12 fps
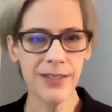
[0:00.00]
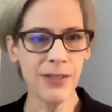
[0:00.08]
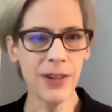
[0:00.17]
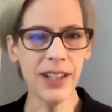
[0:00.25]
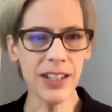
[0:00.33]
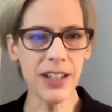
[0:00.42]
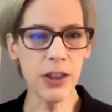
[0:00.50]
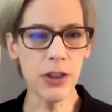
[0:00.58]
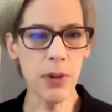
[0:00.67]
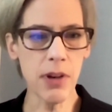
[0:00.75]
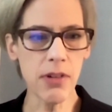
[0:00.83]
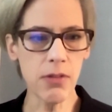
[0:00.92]
really could
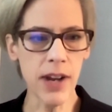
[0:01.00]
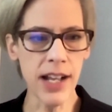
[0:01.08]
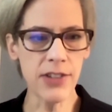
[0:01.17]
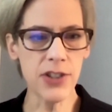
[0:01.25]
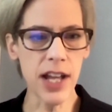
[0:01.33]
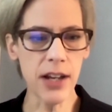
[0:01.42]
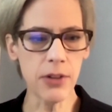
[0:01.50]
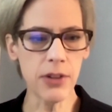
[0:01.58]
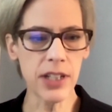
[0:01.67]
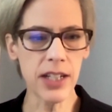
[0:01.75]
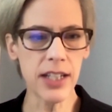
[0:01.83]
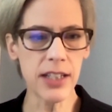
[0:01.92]
throw a wrench not
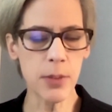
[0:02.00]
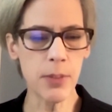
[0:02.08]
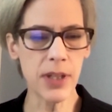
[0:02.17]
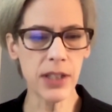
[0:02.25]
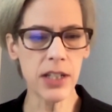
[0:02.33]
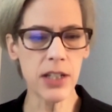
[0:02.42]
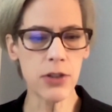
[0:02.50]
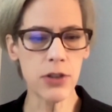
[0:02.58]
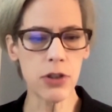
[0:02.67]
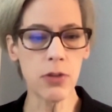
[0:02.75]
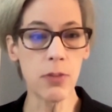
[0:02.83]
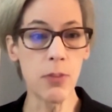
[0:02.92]
only in his ability
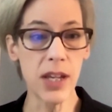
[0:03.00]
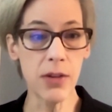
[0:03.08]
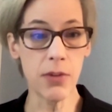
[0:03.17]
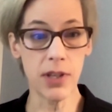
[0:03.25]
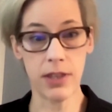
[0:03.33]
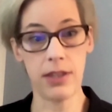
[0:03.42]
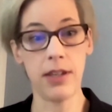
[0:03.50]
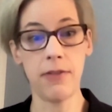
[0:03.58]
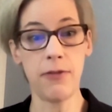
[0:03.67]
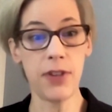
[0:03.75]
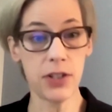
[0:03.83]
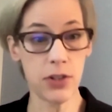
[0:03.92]
to meet with
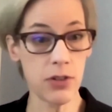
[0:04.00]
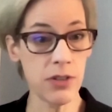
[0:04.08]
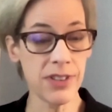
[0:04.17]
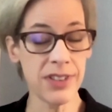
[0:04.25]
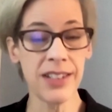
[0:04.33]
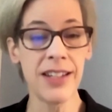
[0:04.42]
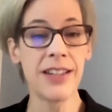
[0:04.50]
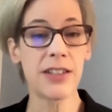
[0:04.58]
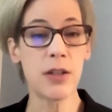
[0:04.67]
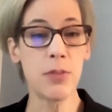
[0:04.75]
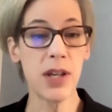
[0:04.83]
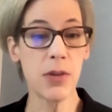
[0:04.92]
officials,
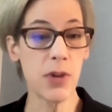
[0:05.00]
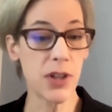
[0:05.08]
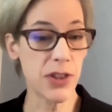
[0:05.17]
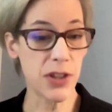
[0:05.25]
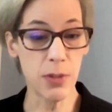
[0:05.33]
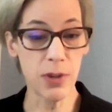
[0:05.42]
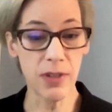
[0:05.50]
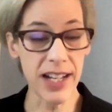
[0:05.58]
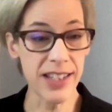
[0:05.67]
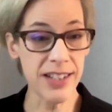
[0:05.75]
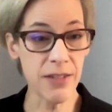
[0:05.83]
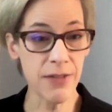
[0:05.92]
to meet with human
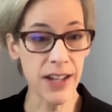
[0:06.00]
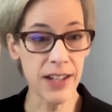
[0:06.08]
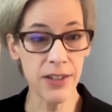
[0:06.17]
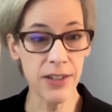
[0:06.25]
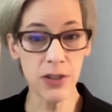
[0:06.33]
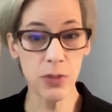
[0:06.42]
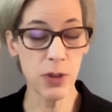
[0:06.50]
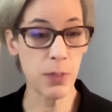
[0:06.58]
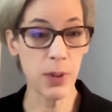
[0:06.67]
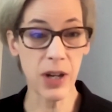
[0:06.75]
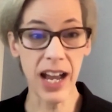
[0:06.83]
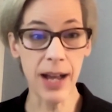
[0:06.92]
rights defenders, with
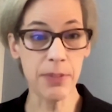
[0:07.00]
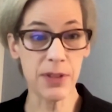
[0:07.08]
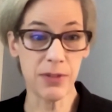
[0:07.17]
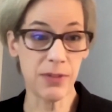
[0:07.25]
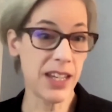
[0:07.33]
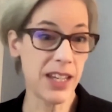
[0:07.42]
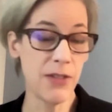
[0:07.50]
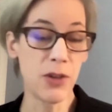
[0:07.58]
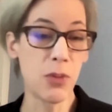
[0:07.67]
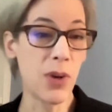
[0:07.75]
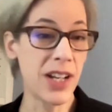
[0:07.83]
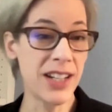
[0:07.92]
perhaps
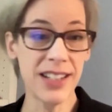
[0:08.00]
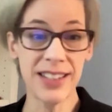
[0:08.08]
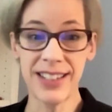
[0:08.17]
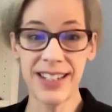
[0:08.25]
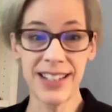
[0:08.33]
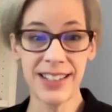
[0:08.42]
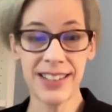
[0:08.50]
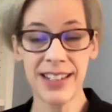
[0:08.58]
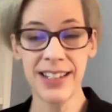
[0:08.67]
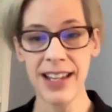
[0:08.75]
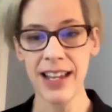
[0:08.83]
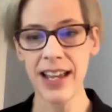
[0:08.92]
even witnesses
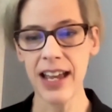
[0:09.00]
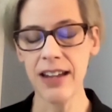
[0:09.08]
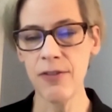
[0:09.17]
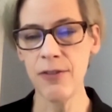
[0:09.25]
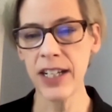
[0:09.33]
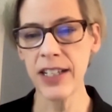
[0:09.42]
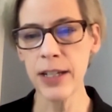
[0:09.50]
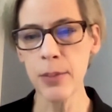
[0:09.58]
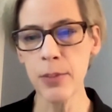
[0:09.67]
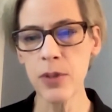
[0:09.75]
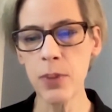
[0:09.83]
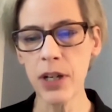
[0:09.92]
and
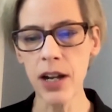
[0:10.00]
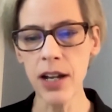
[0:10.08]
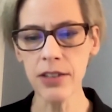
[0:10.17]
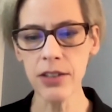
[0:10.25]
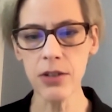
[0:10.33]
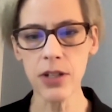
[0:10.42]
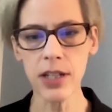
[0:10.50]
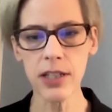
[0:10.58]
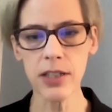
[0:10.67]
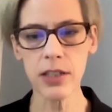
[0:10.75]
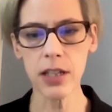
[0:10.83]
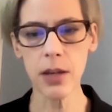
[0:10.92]
victims, but also
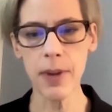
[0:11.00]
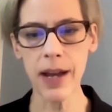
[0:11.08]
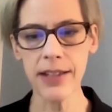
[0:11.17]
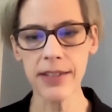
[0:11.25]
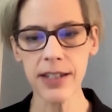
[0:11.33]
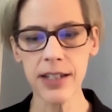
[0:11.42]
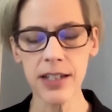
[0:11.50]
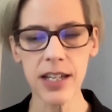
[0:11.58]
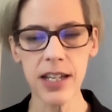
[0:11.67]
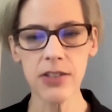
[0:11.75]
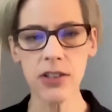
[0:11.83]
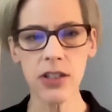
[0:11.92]
his capacity to
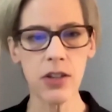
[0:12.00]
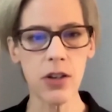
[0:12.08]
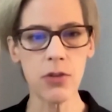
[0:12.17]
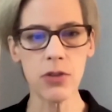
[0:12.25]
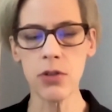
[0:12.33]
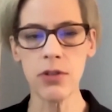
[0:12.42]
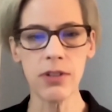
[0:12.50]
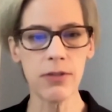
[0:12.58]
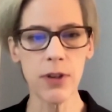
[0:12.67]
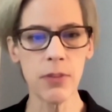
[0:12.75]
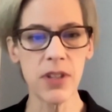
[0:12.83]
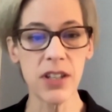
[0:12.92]
easily go to and
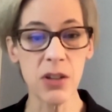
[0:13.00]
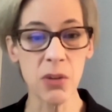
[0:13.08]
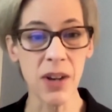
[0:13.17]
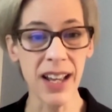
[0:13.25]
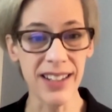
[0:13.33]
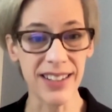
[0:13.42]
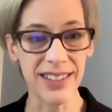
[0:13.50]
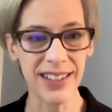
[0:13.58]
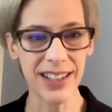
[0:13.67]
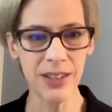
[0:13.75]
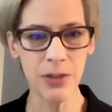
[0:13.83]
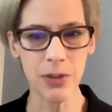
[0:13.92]
from the UN
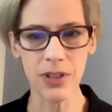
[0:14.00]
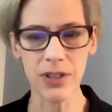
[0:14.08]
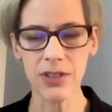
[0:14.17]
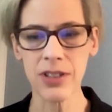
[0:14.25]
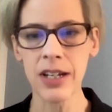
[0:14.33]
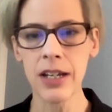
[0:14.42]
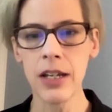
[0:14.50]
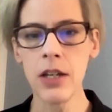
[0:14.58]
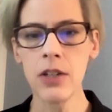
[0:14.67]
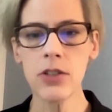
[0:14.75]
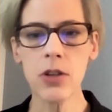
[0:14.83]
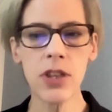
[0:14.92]
headquarters.
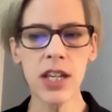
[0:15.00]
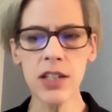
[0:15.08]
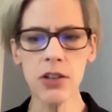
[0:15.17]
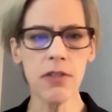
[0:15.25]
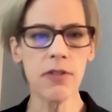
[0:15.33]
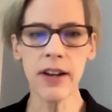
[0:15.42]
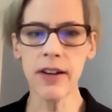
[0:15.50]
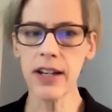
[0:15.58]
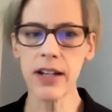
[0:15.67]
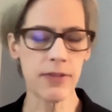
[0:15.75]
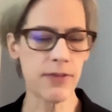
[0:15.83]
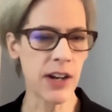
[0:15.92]
So these are
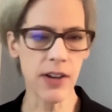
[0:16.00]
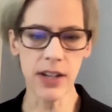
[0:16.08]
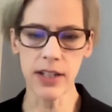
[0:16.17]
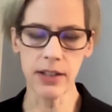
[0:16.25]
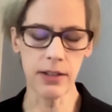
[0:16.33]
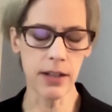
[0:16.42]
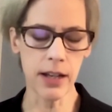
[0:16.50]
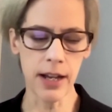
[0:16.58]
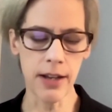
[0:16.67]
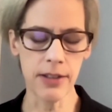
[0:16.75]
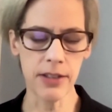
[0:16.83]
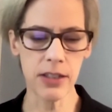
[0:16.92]
very, very
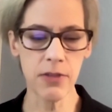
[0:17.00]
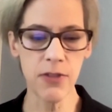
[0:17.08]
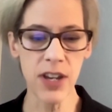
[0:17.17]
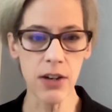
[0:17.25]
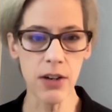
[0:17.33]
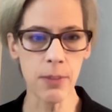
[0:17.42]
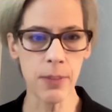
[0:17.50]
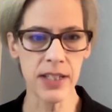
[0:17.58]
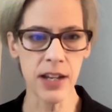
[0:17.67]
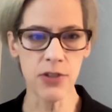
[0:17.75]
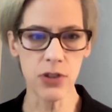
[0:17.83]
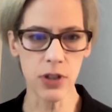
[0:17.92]
severe
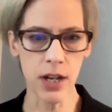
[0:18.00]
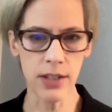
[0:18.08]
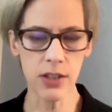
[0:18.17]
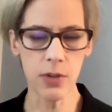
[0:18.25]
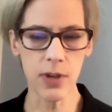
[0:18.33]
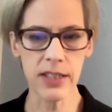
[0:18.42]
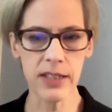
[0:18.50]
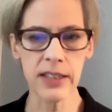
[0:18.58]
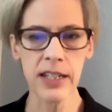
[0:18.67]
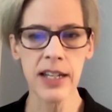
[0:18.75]
potential consequences.